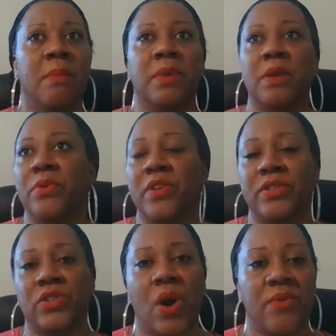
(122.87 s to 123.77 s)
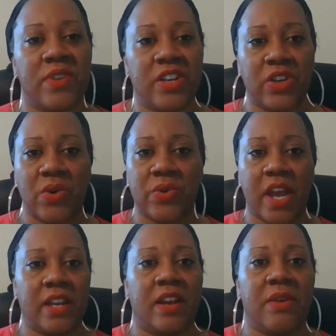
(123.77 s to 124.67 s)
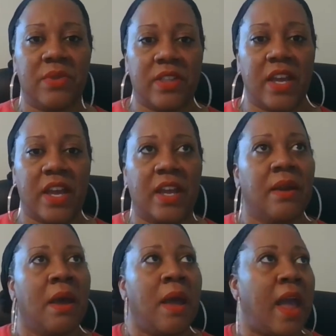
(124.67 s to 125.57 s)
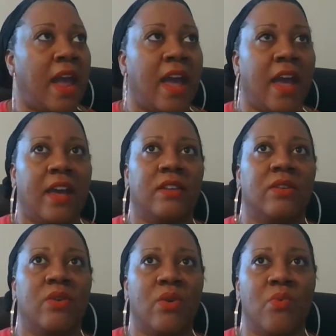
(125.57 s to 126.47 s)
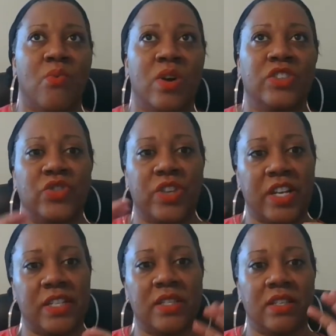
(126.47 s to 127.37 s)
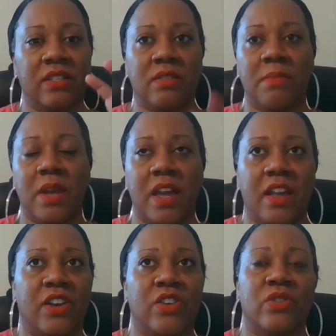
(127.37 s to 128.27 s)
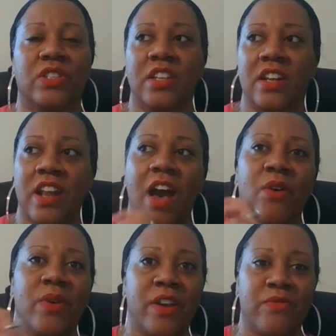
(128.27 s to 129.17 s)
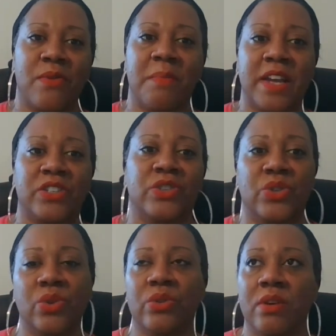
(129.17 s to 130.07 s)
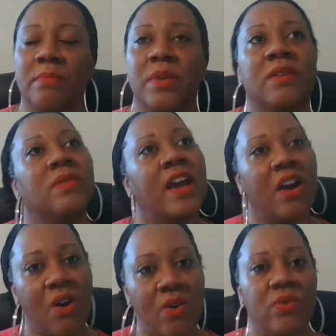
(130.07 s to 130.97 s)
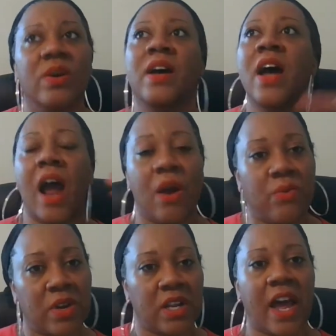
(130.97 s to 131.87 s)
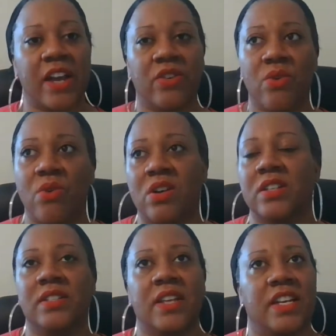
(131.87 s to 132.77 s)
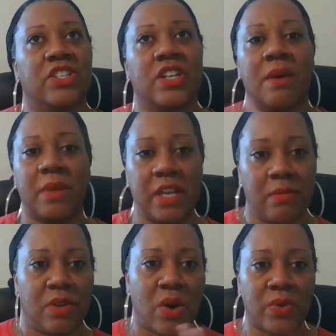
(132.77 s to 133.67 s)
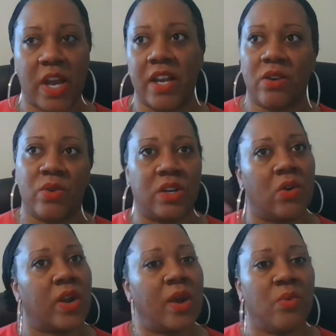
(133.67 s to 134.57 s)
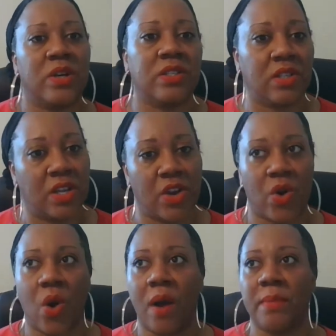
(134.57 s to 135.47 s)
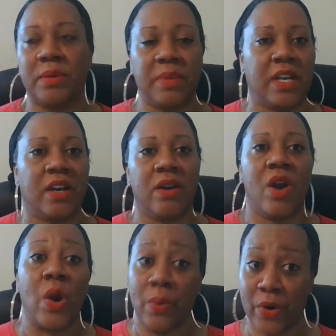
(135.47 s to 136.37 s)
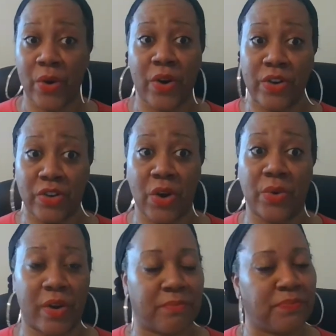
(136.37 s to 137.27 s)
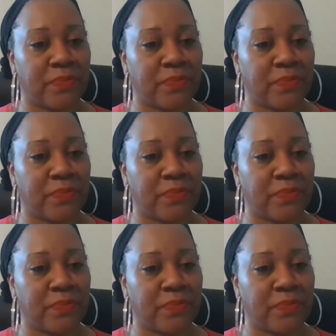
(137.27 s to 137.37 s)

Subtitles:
people that's already donating everything, and once you get a system in and you're sending out information to them, they're like, oh, I really like your organization. I'm gonna keep donating or donate once a year, or I'm gonna be a recurring donor.